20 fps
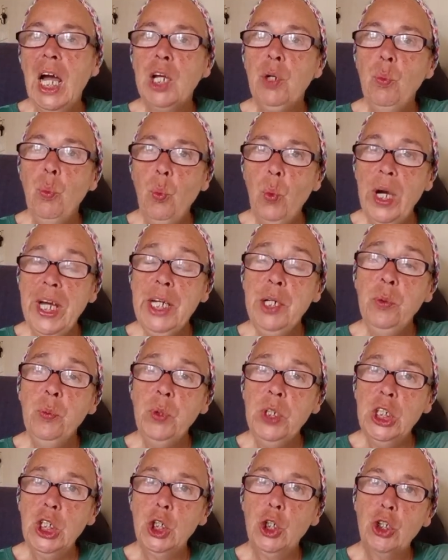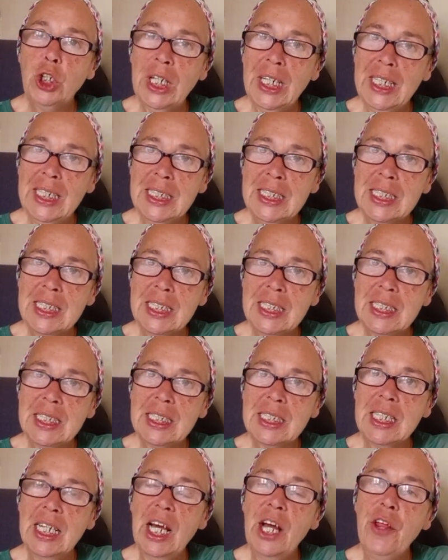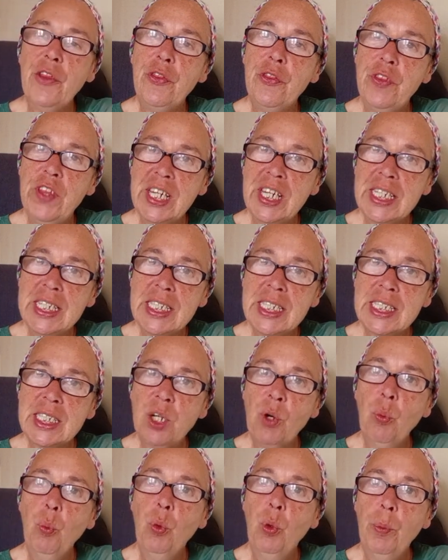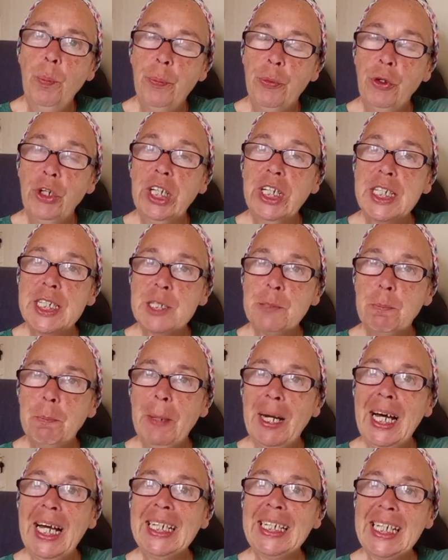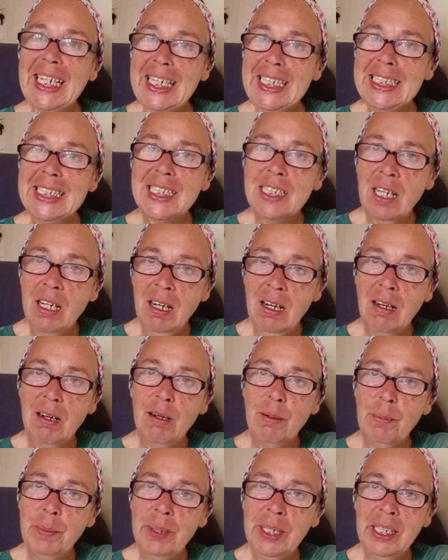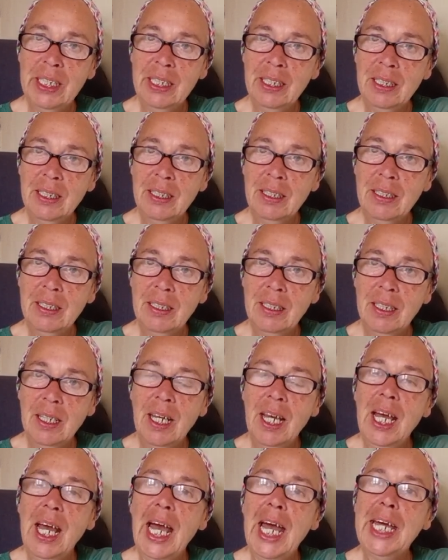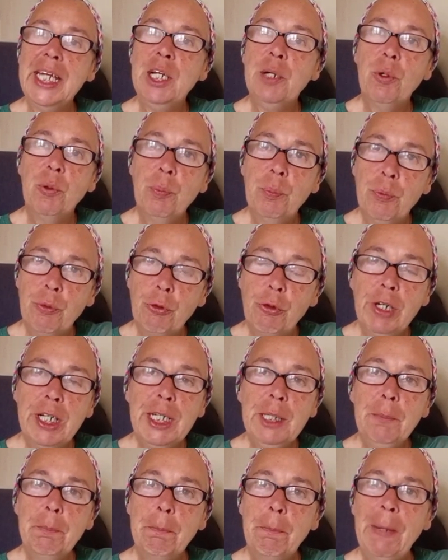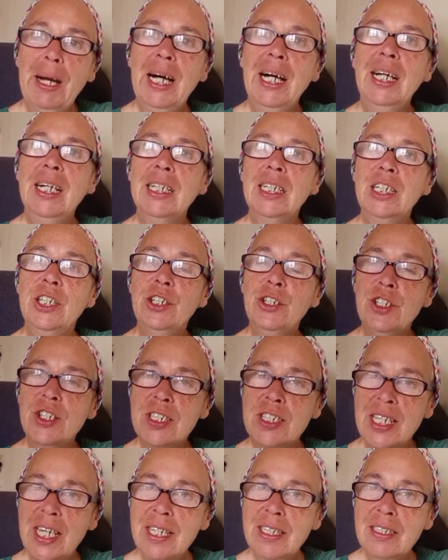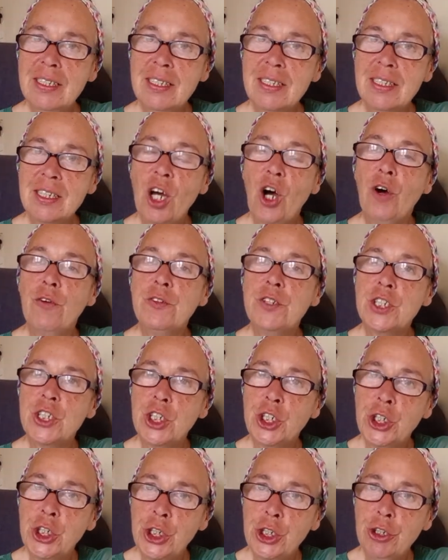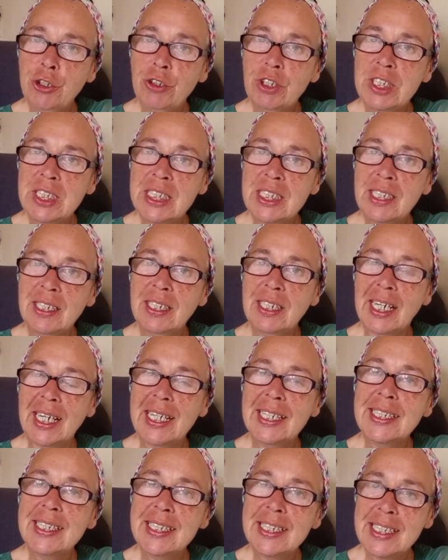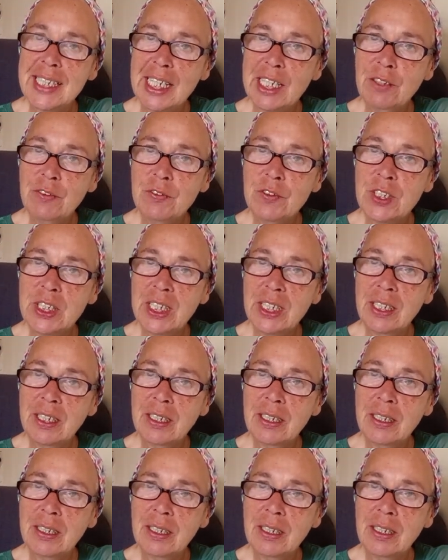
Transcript: And when we look at it, this will bring us back into harmony and it will bring back your sense of security and safety